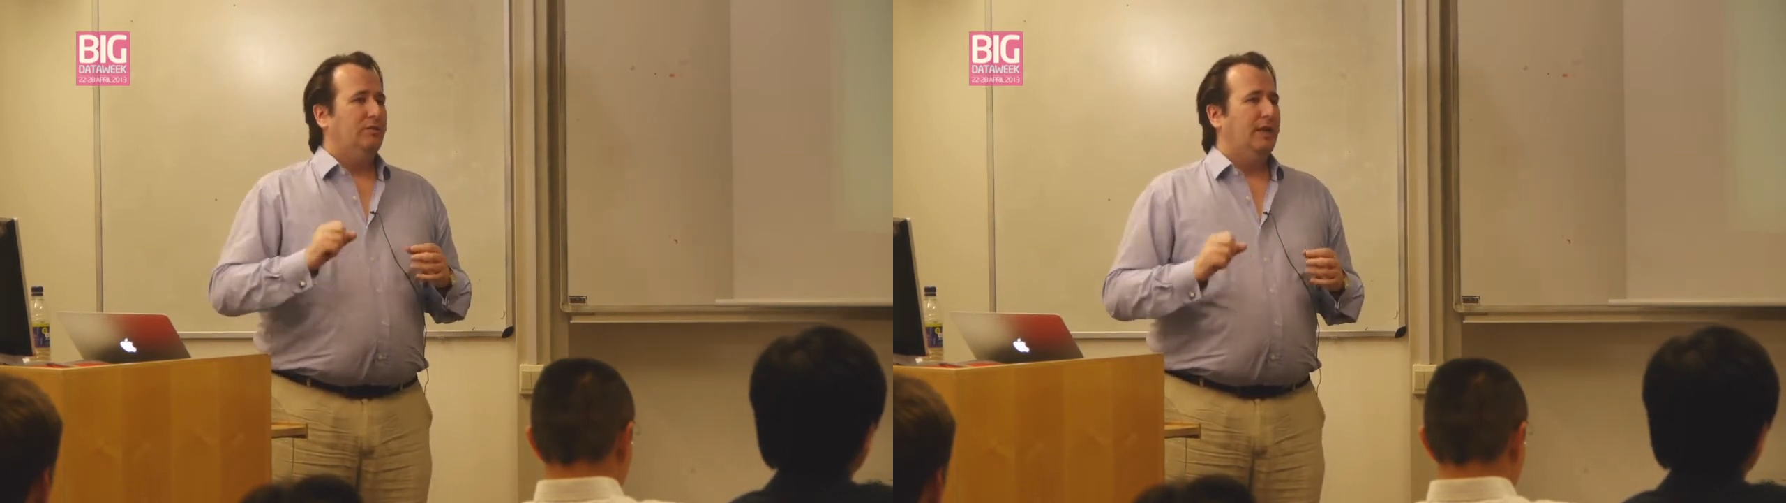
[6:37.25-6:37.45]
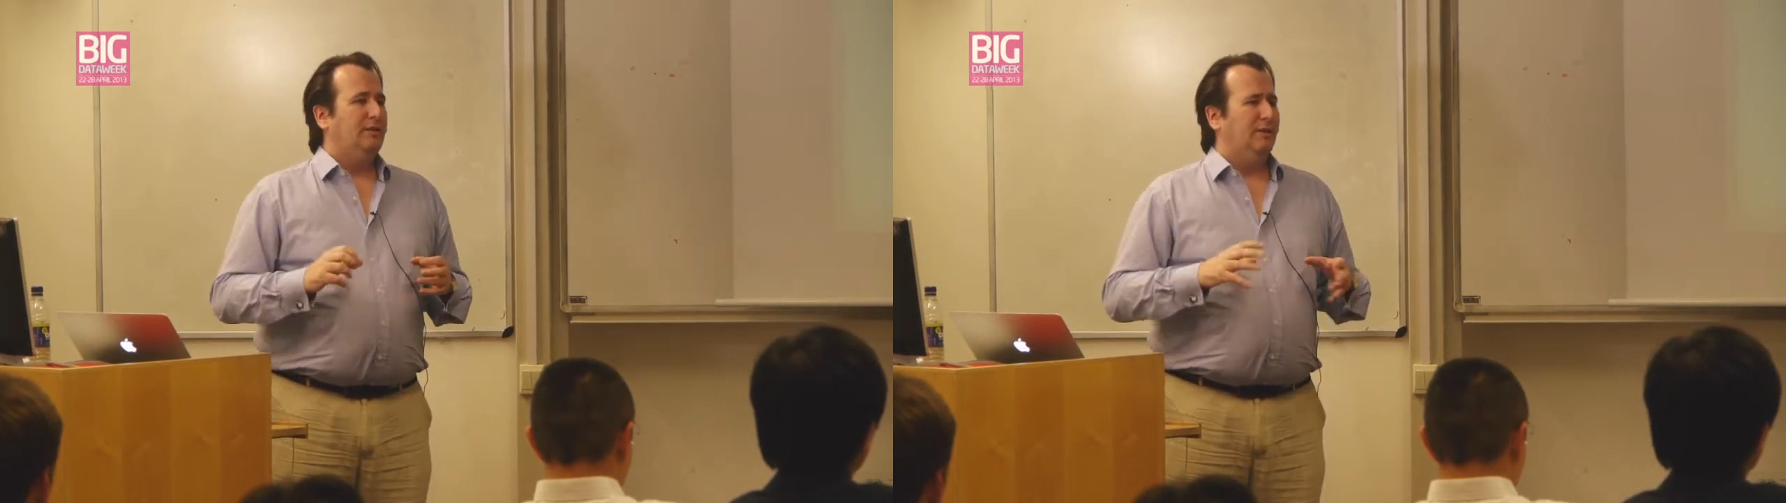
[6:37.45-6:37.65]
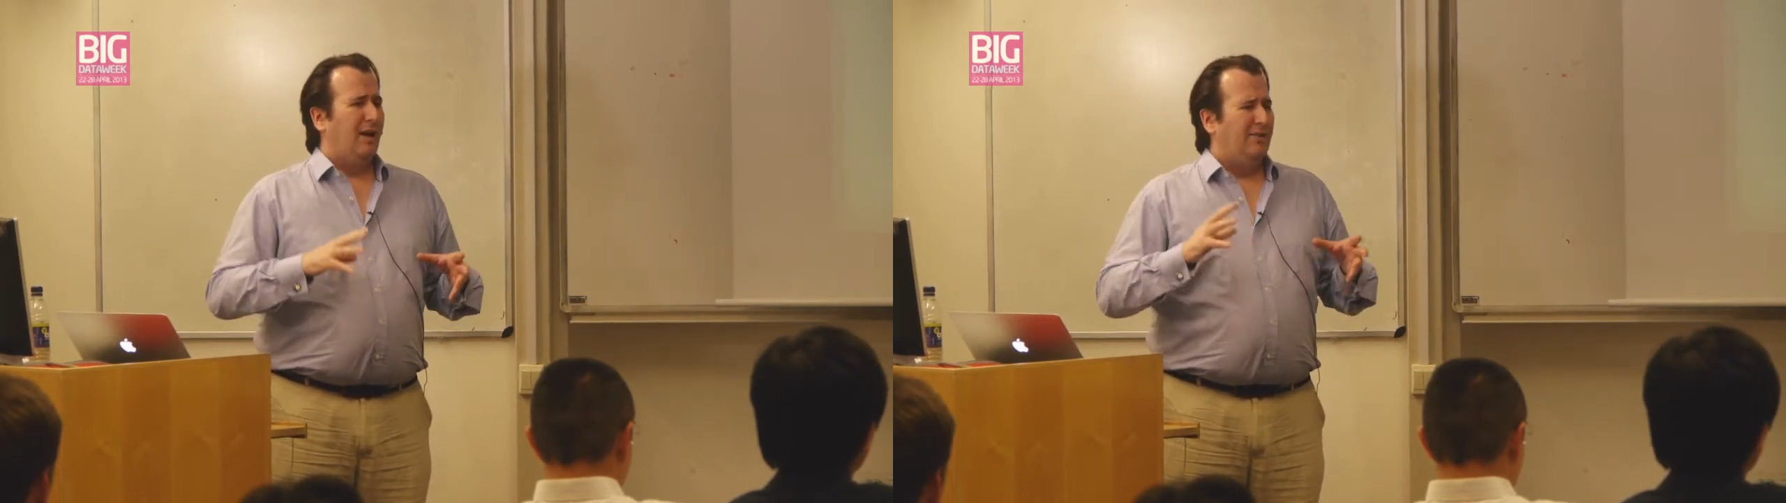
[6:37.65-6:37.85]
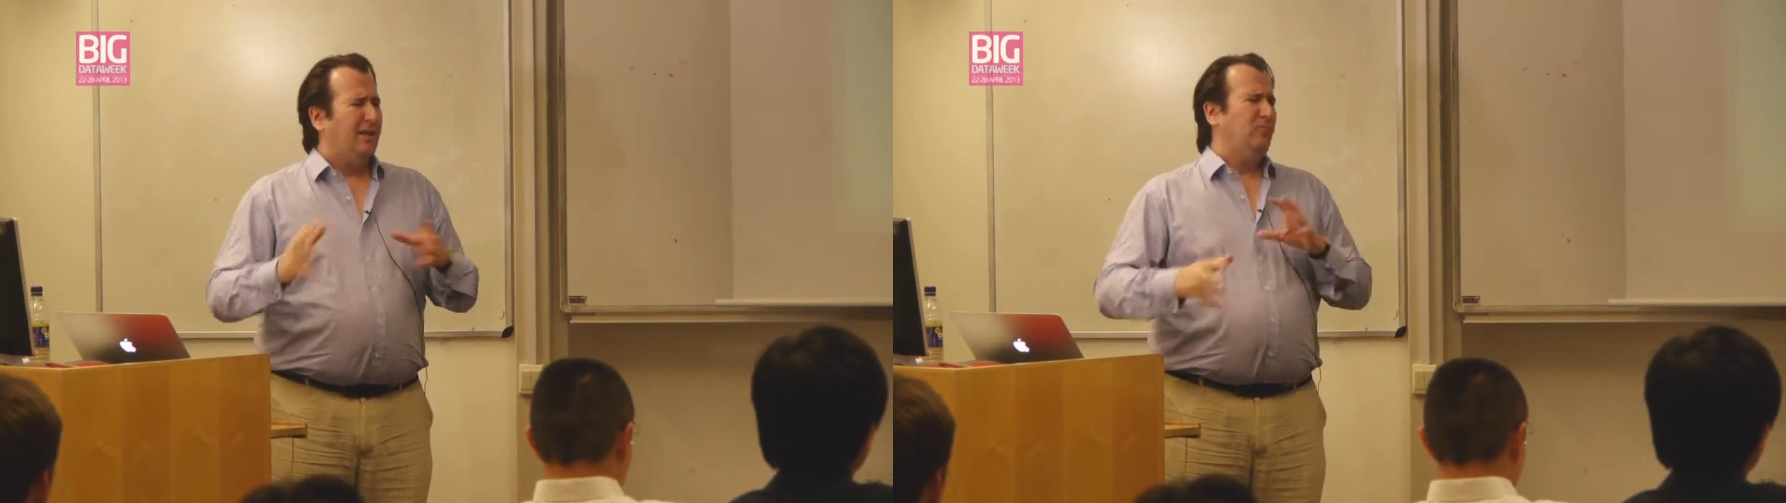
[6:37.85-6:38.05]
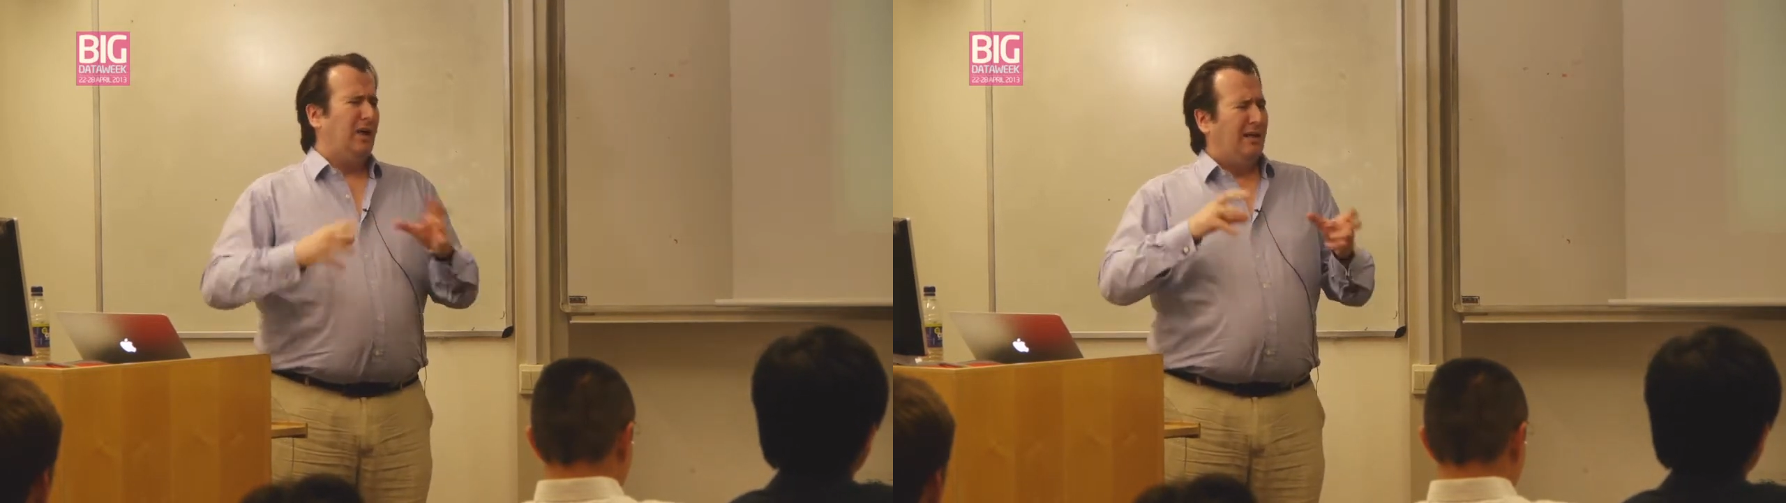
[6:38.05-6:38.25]
of data that I
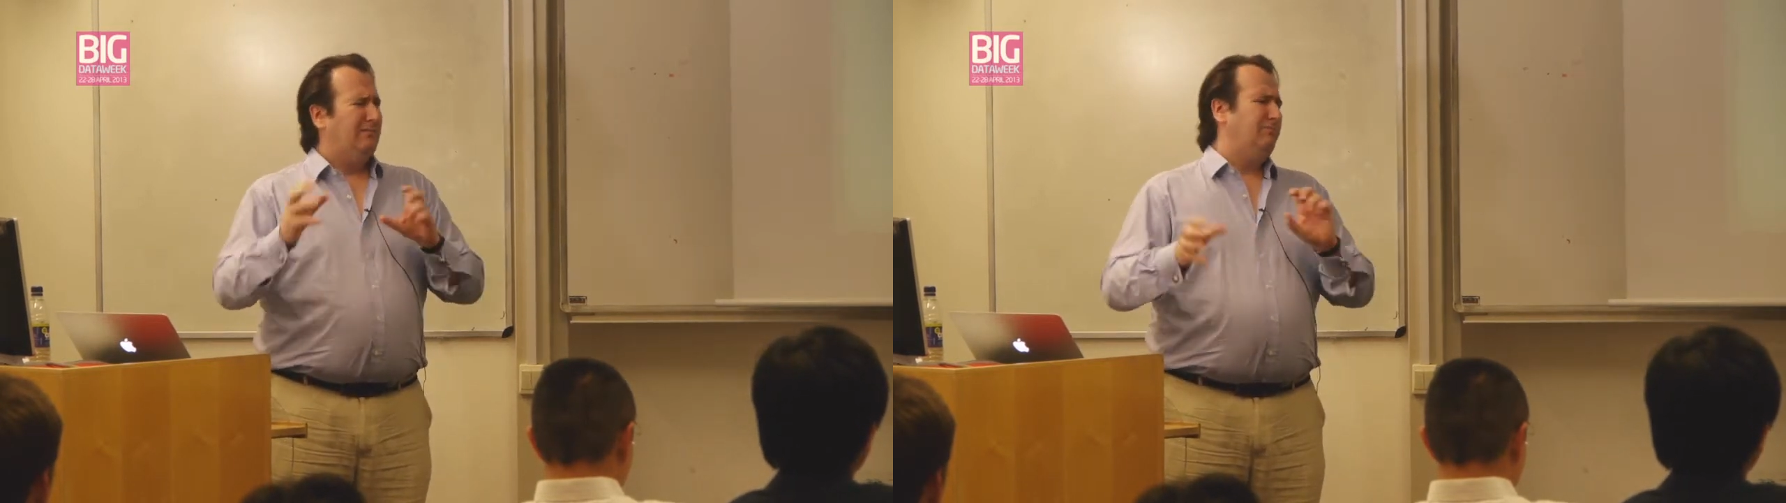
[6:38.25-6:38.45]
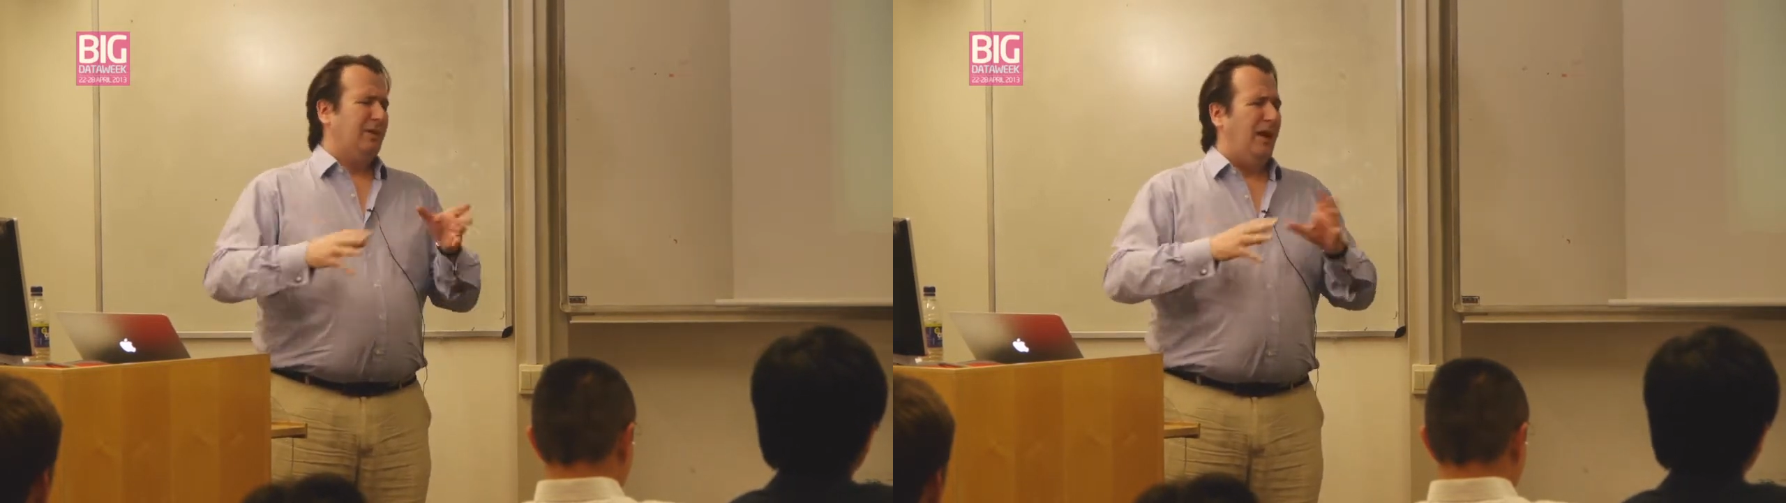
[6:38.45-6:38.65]
think, well,